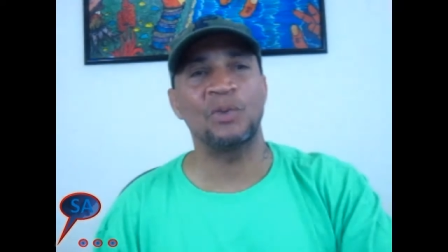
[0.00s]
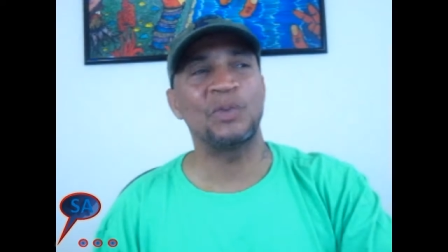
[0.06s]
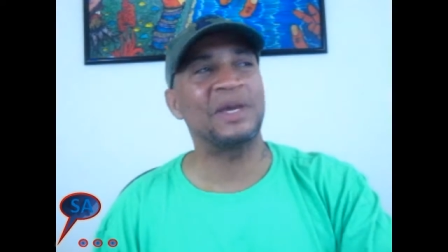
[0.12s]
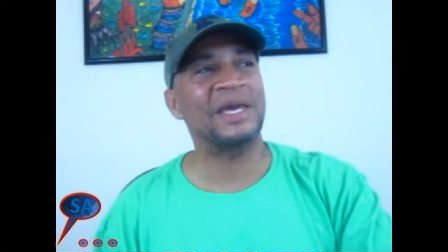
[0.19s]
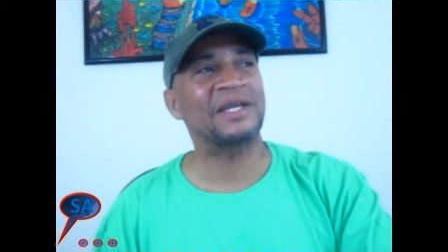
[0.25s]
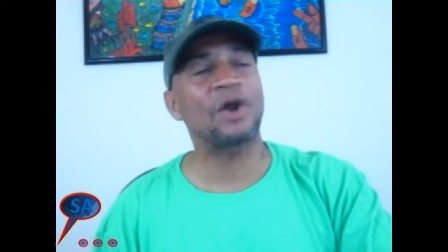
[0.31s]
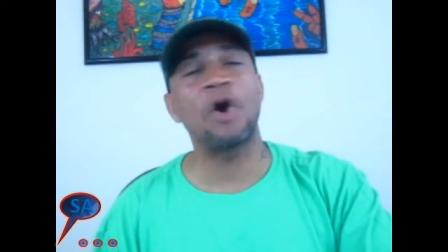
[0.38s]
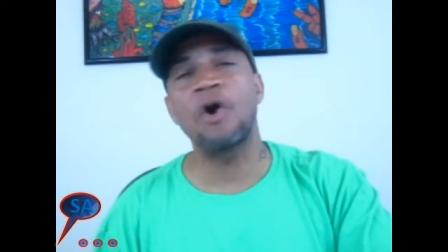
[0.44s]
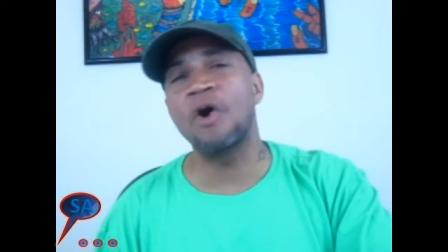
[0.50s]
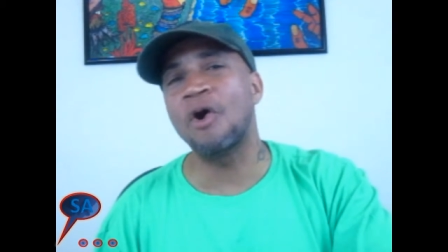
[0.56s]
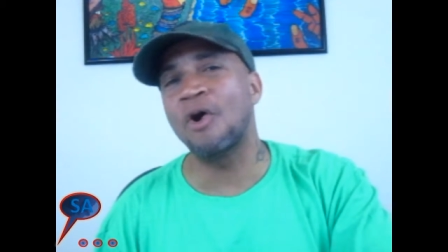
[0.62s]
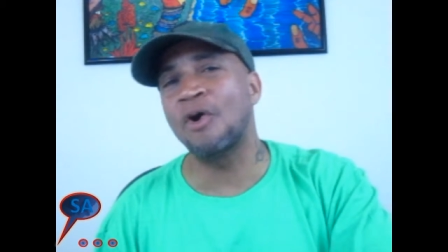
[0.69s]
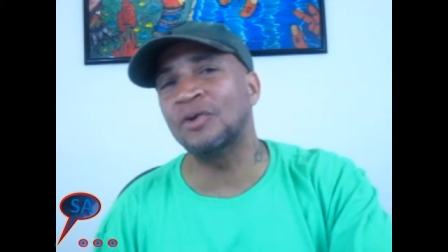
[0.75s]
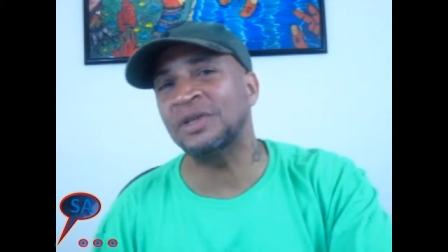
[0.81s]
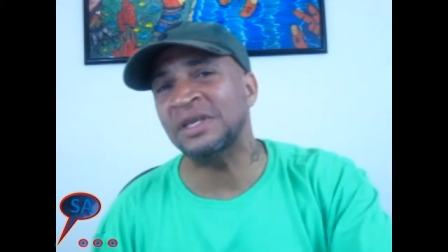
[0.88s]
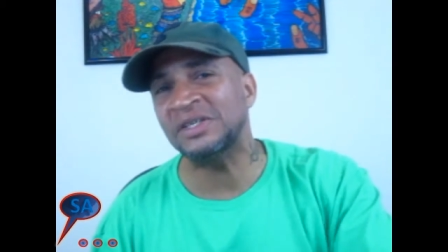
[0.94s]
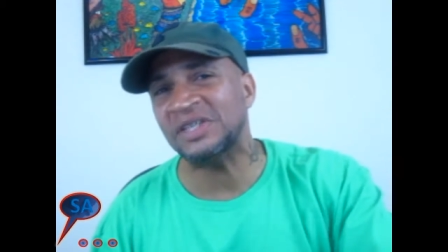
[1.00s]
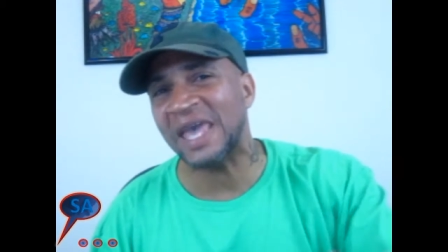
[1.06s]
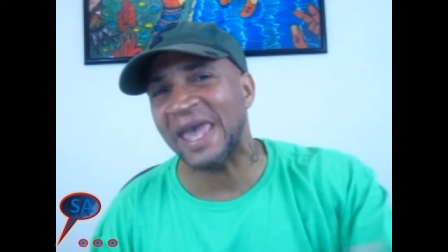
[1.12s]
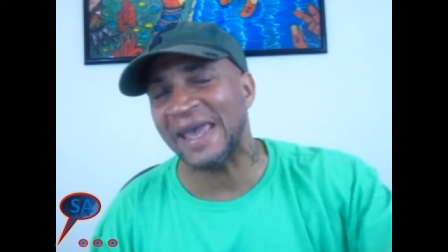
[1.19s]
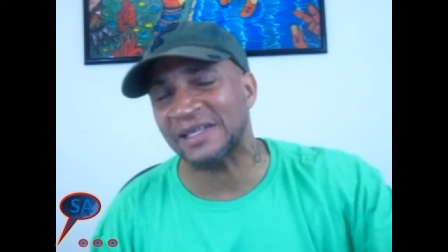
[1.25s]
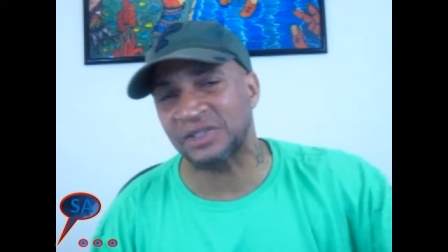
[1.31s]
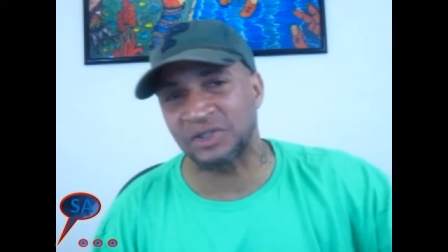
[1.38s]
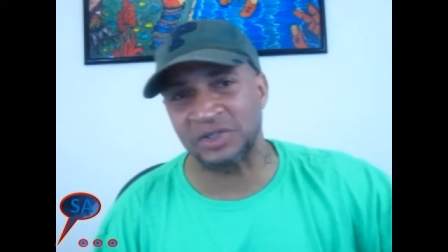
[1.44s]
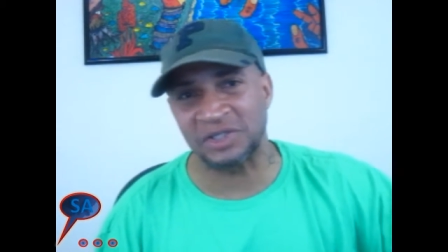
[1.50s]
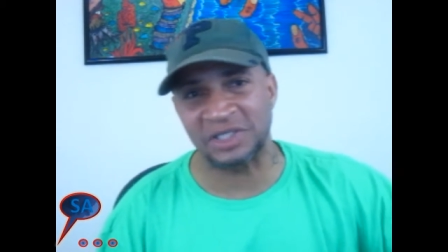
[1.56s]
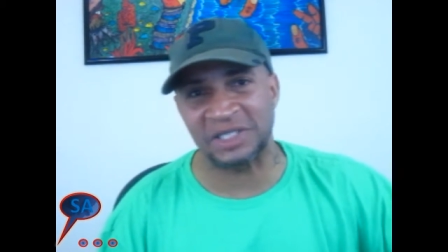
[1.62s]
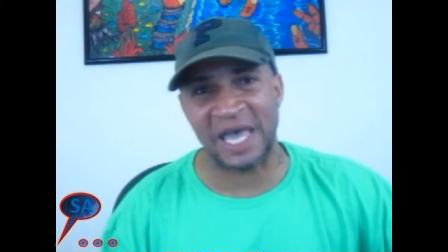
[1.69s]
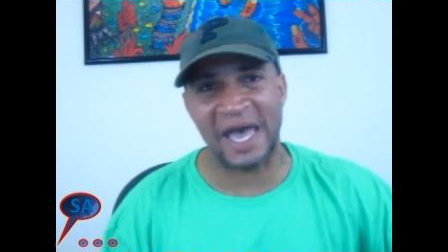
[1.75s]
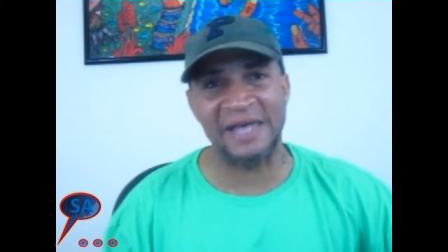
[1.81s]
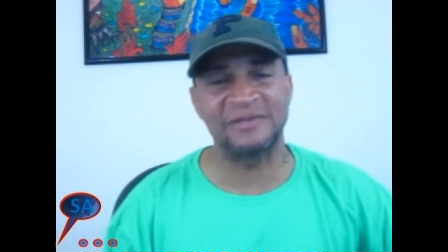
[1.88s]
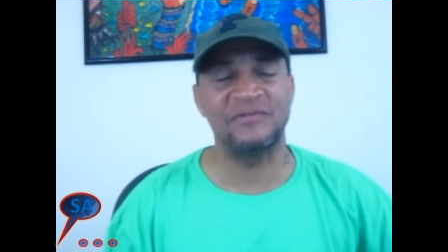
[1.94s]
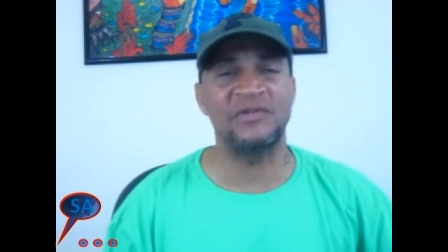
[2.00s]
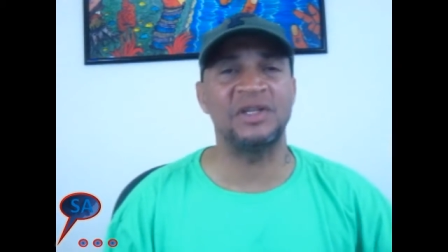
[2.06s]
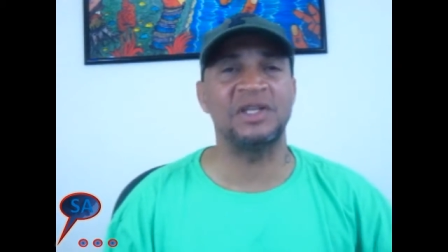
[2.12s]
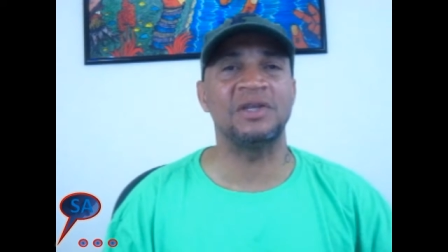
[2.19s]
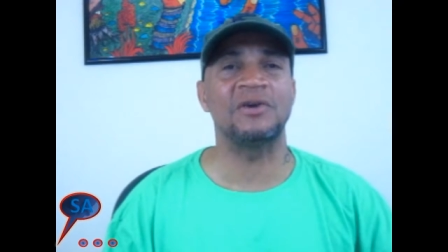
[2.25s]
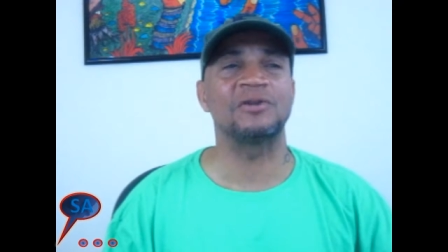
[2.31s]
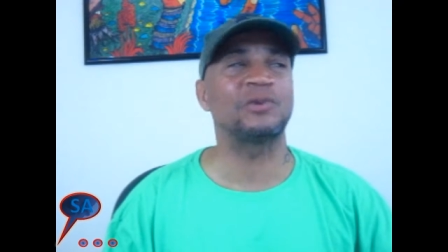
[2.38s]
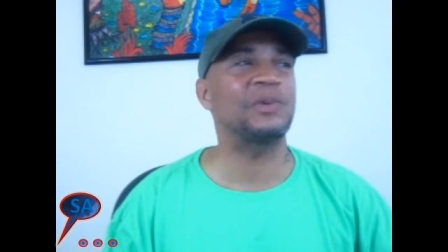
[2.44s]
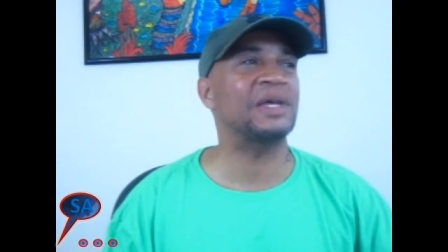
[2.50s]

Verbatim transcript: We got all these exercise videos.